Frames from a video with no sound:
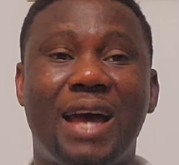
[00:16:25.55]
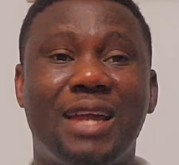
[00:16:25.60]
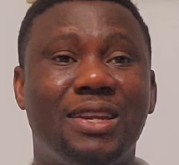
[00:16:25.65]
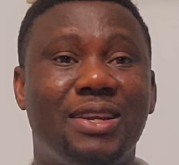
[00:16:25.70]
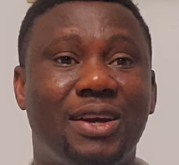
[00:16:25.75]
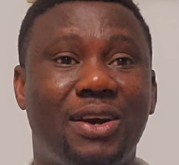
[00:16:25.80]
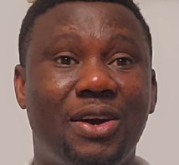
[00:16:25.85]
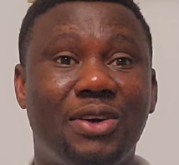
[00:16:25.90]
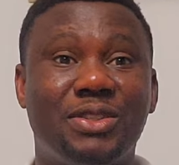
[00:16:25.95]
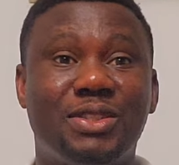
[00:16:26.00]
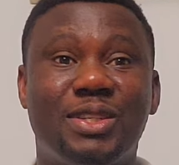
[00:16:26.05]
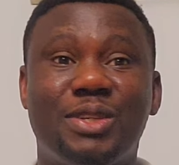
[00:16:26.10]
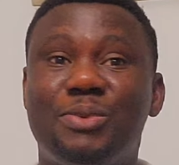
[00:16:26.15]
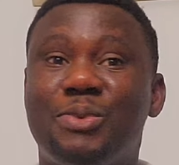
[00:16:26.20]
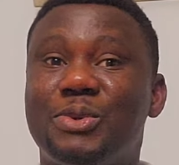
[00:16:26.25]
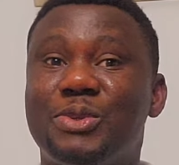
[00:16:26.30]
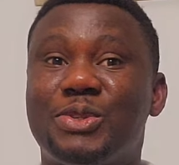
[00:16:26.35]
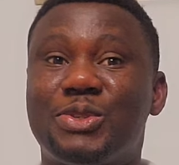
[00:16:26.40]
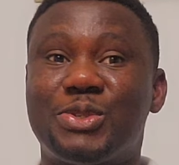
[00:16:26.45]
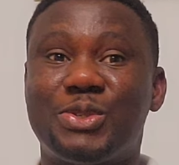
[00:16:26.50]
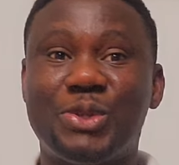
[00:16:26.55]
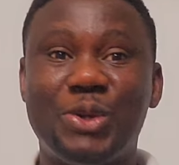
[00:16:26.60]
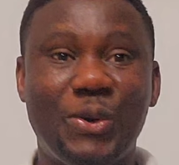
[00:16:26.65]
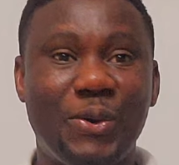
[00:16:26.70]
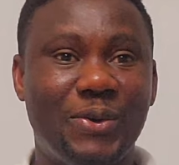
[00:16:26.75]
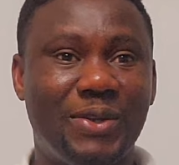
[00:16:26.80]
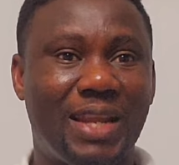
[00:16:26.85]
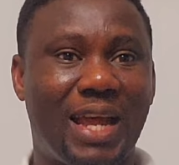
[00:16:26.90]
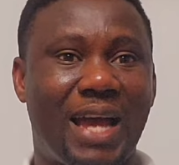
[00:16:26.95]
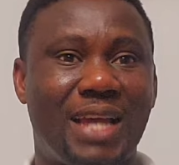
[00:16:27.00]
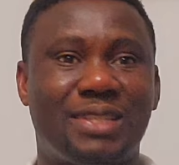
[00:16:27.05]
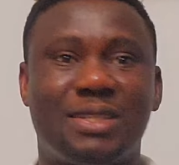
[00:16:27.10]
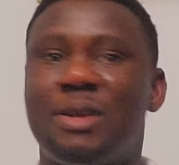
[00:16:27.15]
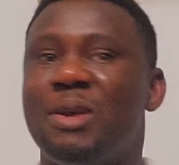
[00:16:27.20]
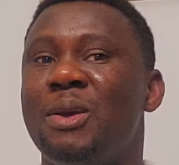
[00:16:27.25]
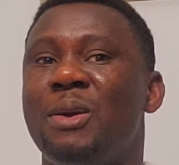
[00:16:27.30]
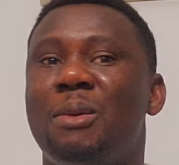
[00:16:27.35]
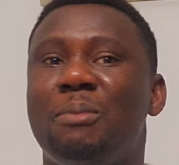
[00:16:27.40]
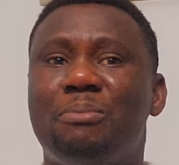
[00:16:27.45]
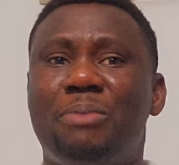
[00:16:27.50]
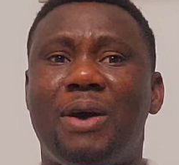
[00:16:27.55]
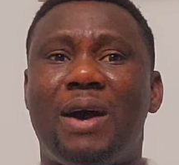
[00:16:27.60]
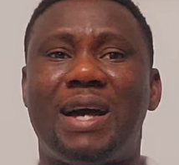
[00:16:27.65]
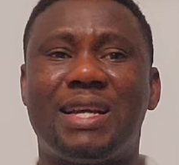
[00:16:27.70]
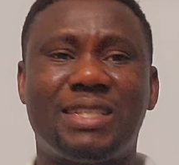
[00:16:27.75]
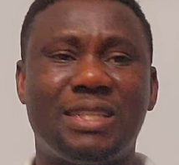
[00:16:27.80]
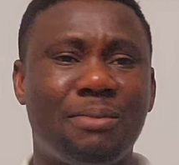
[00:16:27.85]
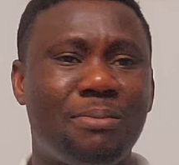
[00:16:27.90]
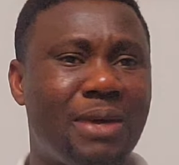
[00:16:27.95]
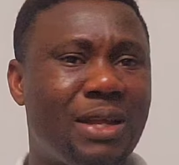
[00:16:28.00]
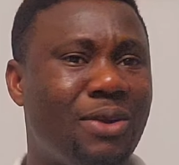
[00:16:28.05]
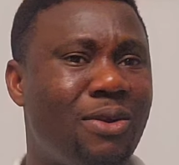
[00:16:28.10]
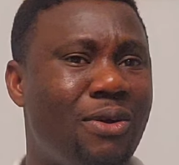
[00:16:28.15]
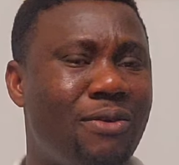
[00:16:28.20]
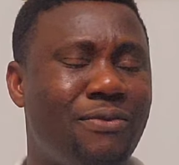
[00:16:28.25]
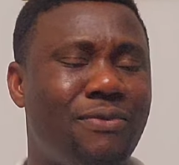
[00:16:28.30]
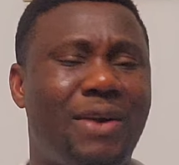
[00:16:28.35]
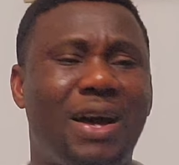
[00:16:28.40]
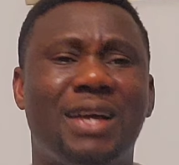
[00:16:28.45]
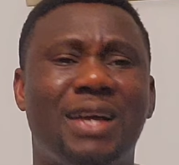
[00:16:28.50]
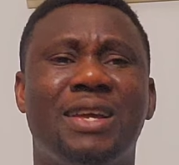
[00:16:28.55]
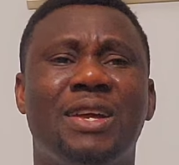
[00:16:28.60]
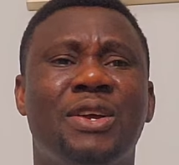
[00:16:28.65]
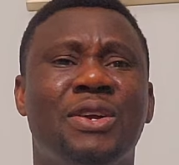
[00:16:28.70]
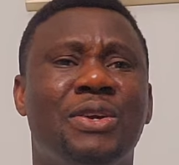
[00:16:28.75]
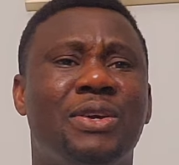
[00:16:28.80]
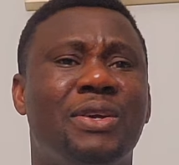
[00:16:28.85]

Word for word: and the country was so nice. But as a matter of fact,